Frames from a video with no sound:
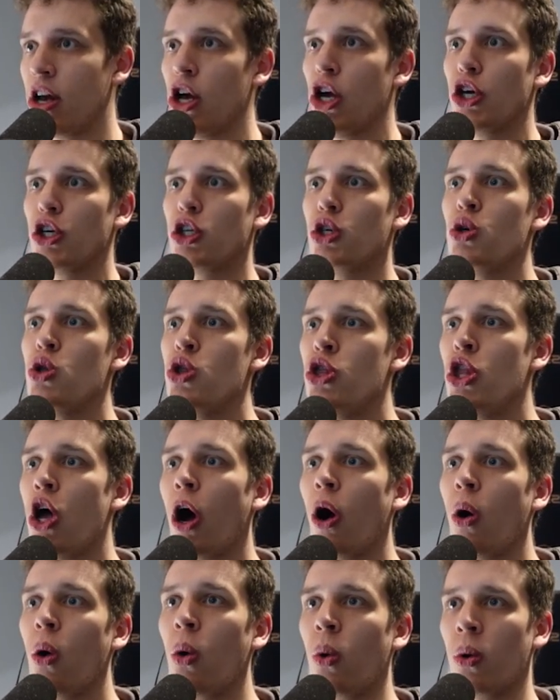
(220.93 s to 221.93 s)
You
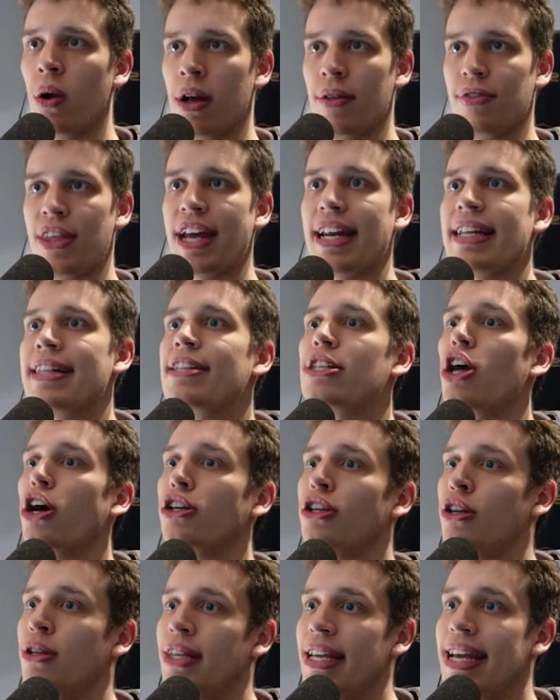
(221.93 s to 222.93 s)
know that it
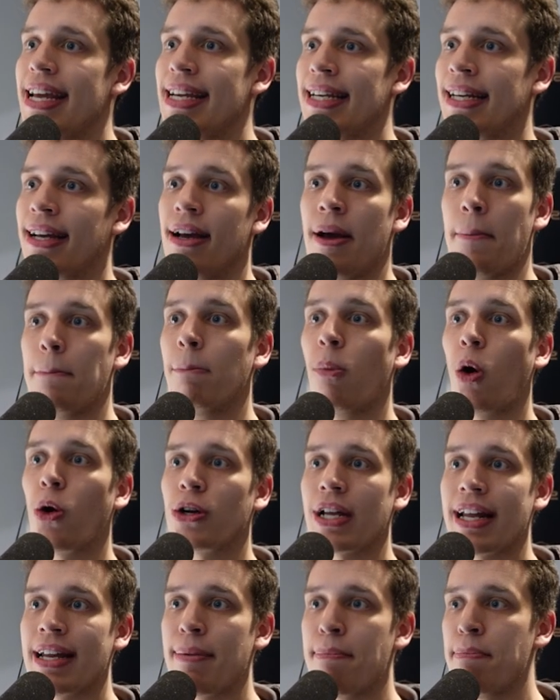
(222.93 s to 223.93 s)
doesn't take more
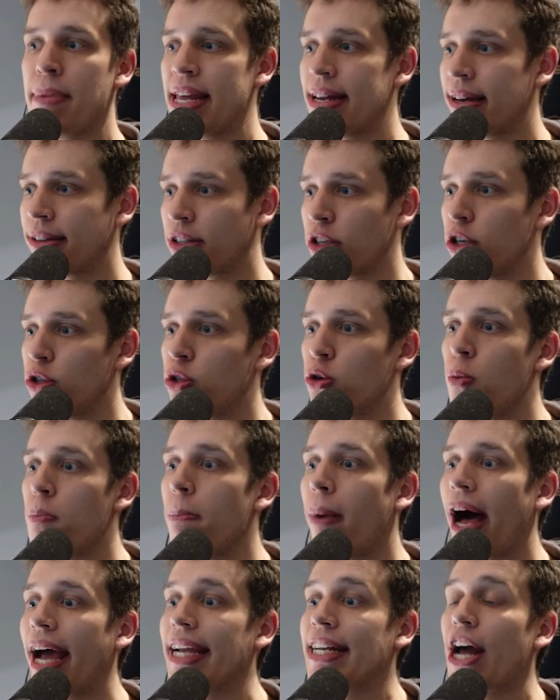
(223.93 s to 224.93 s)
than a minute to
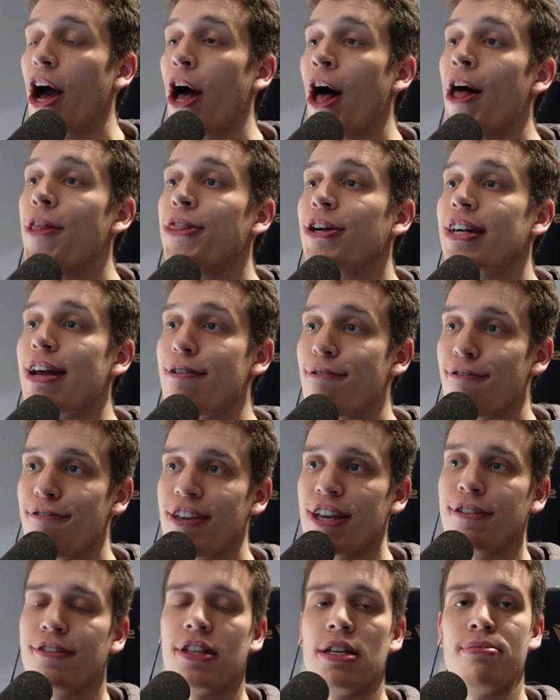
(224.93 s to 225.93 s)
mine
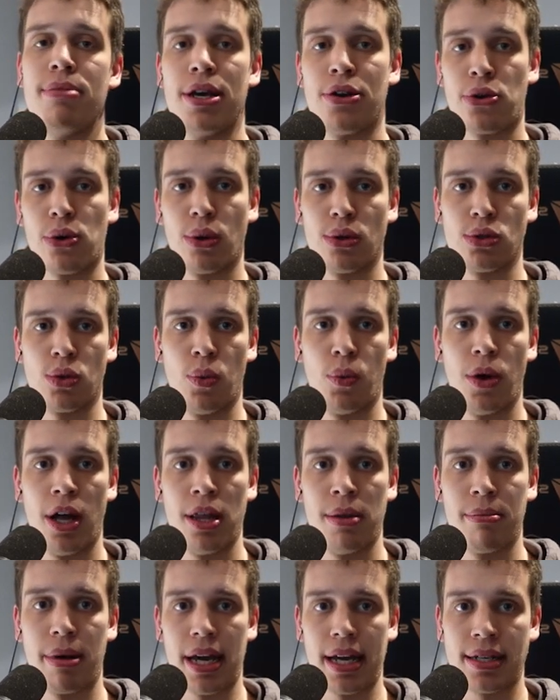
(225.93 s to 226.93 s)
150 minerals on
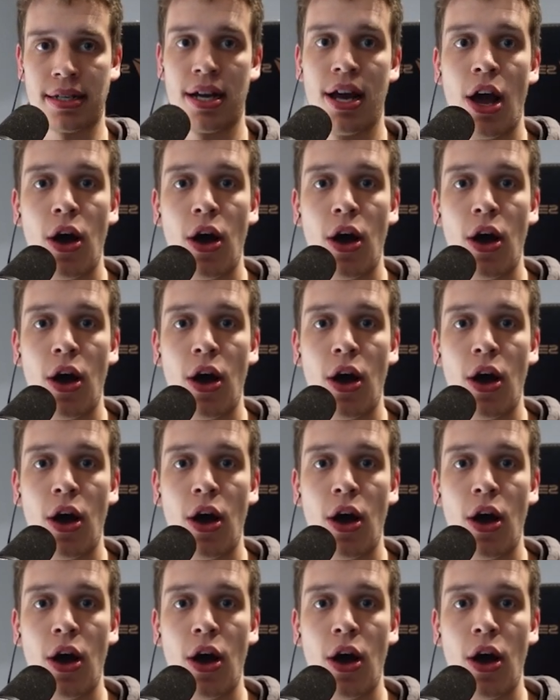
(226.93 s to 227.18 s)
one base.